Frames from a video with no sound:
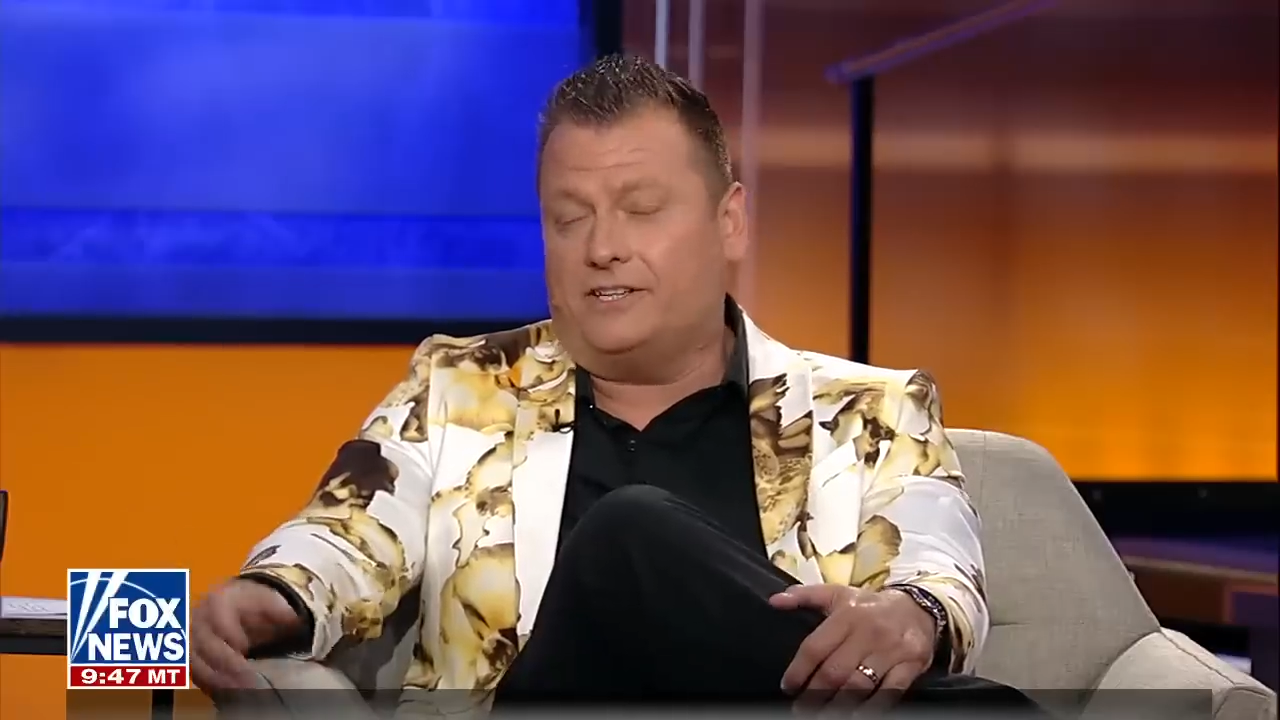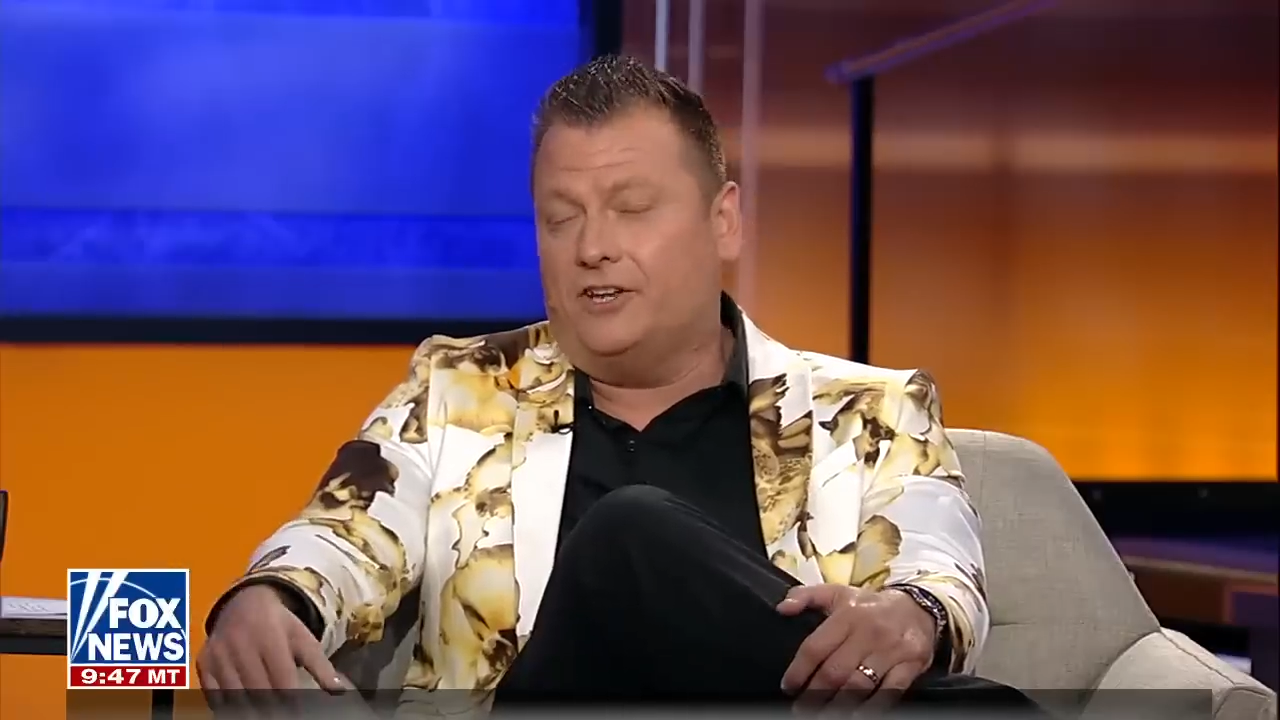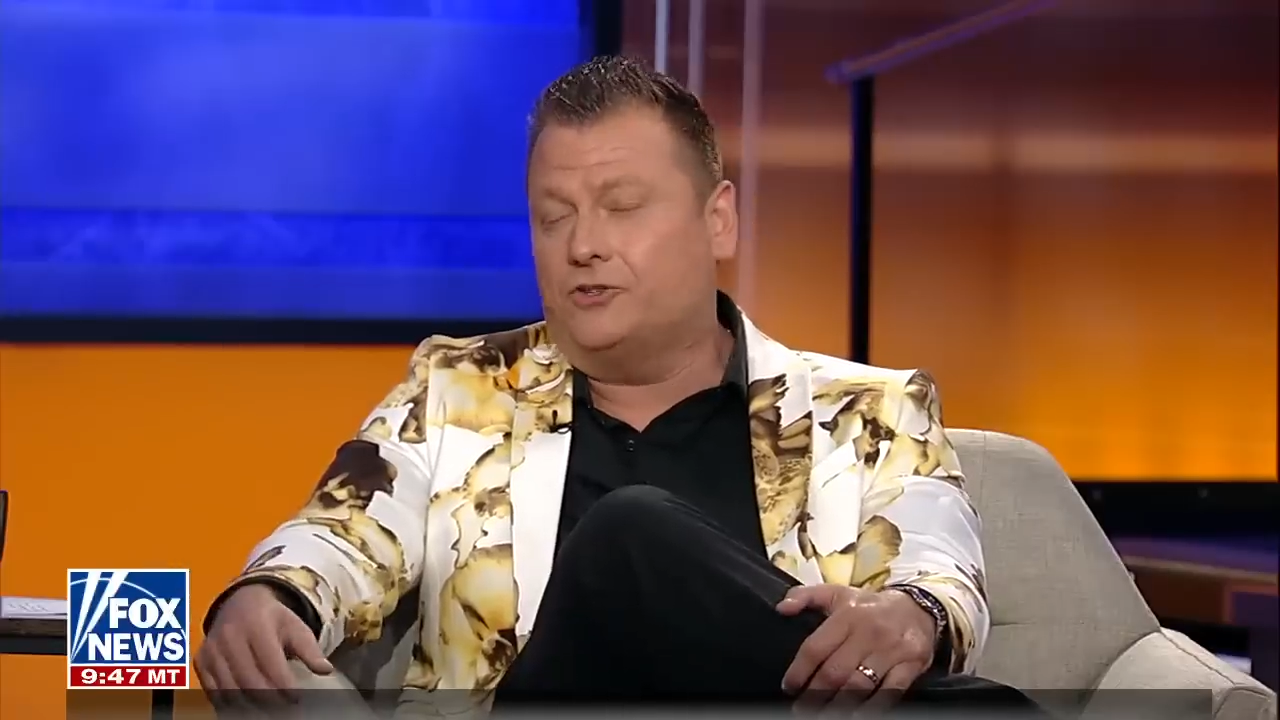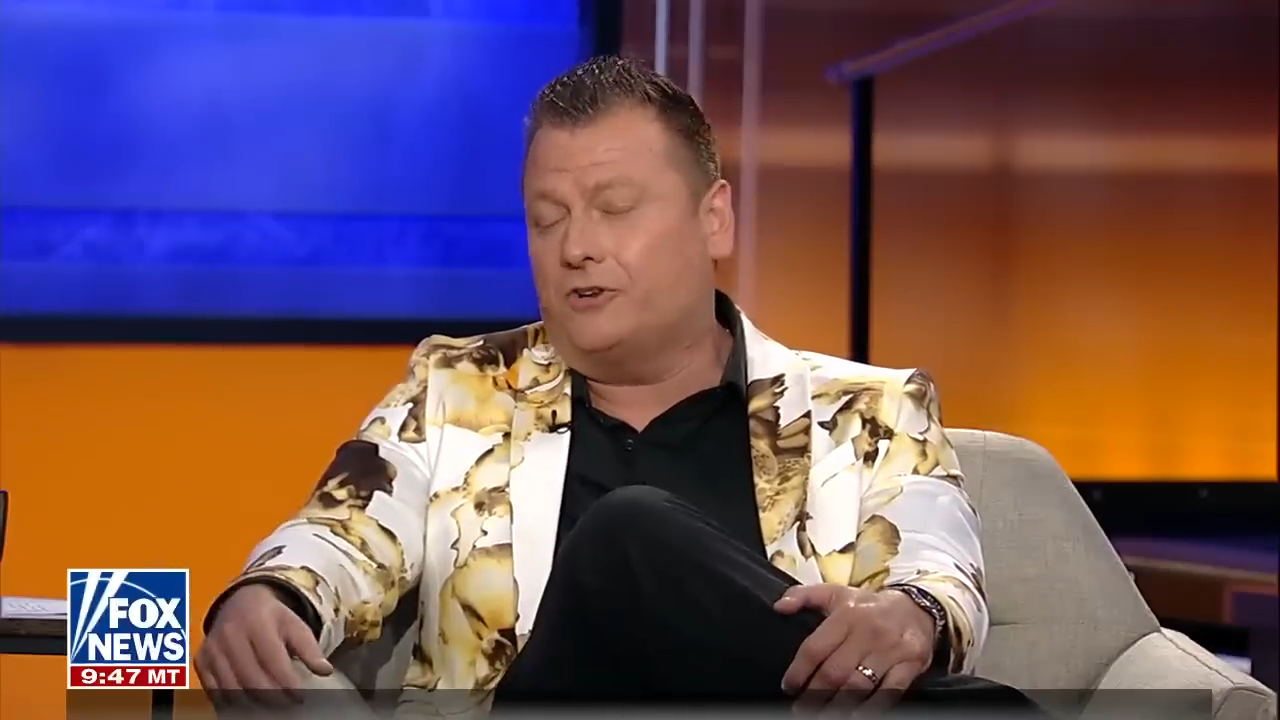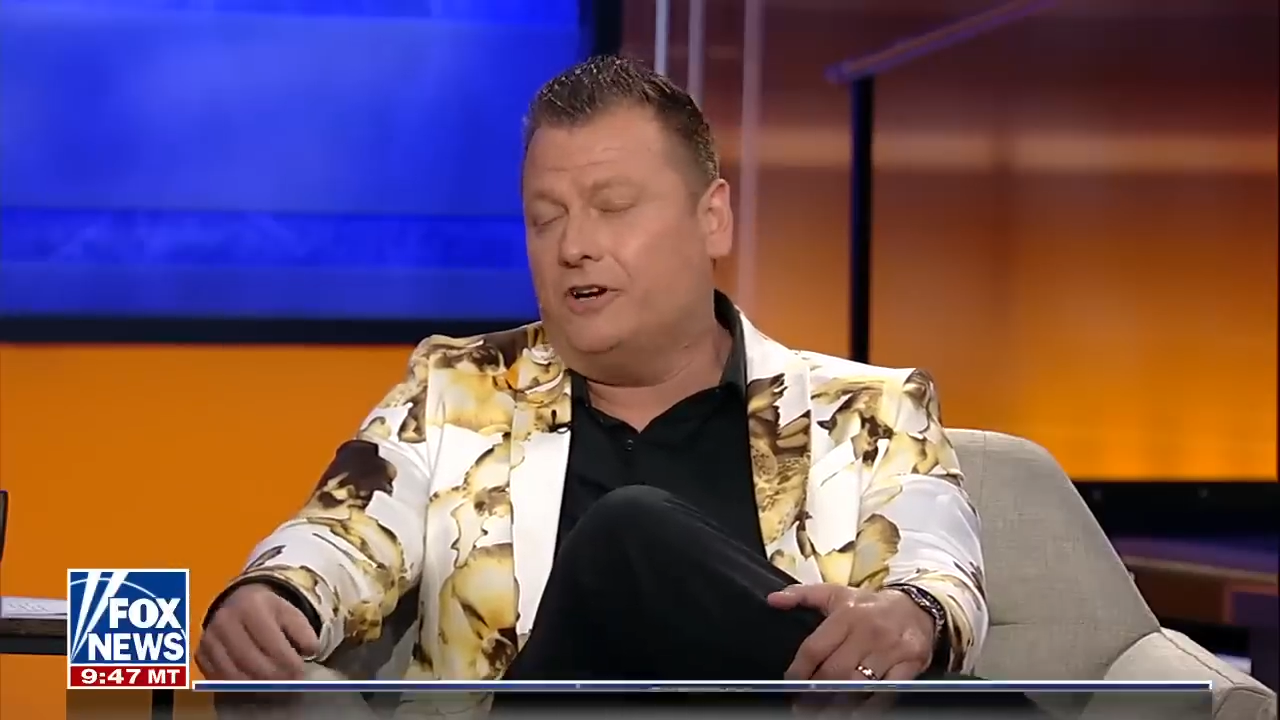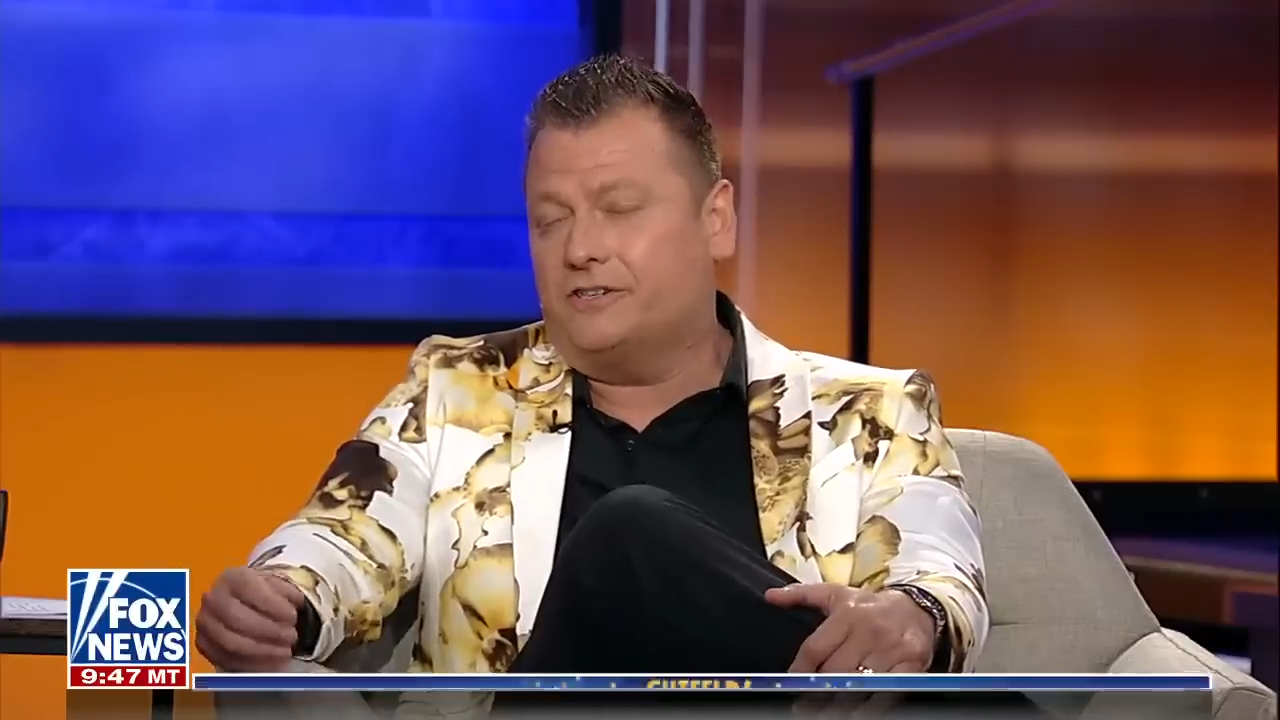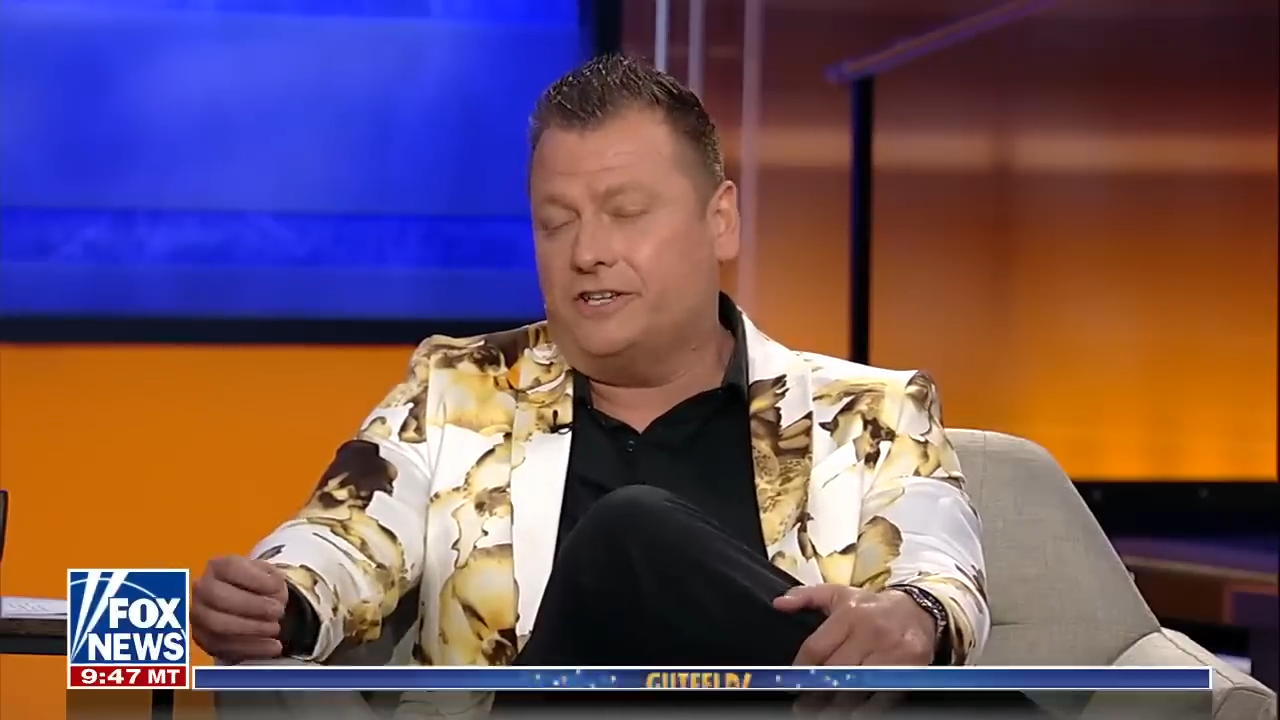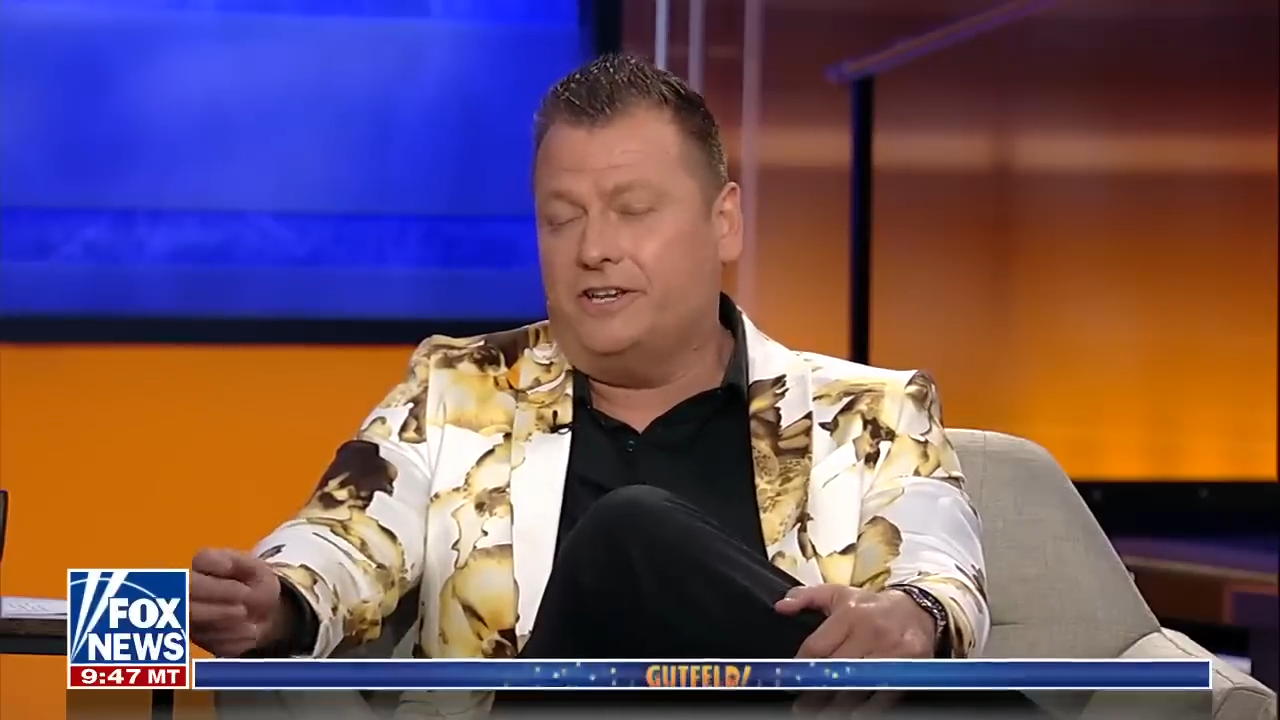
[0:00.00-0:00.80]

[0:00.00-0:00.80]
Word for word: on drugs,